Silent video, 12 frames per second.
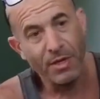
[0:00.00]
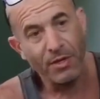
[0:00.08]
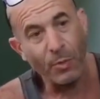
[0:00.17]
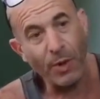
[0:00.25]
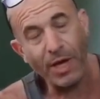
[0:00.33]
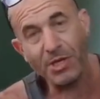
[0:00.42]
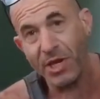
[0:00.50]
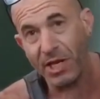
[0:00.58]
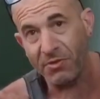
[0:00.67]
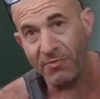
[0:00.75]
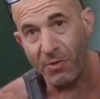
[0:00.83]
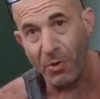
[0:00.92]
The way I
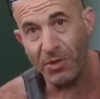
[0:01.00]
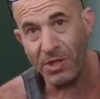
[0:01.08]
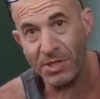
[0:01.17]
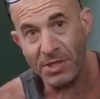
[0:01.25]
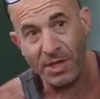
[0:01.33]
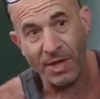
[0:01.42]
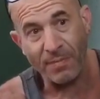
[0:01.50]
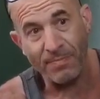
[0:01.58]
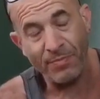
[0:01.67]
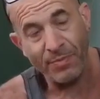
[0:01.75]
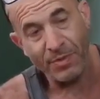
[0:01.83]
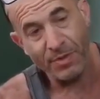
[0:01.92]
check the folding
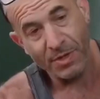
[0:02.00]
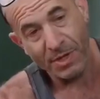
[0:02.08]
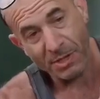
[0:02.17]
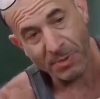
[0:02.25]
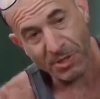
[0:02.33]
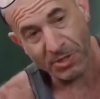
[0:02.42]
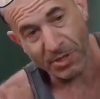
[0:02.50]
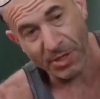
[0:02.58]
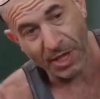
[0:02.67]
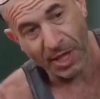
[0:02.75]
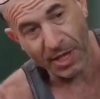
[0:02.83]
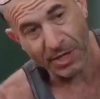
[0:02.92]
stem, especially
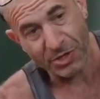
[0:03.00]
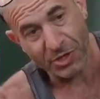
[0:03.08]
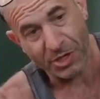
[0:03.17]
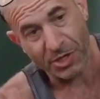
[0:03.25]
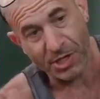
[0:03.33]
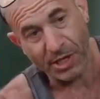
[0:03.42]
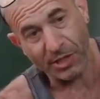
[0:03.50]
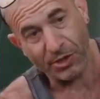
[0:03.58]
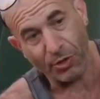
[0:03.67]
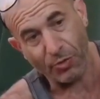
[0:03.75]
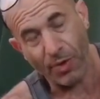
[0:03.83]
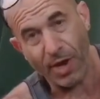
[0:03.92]
the hinges, I like
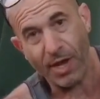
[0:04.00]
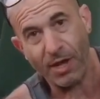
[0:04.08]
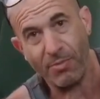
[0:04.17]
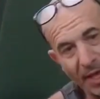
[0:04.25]
to grab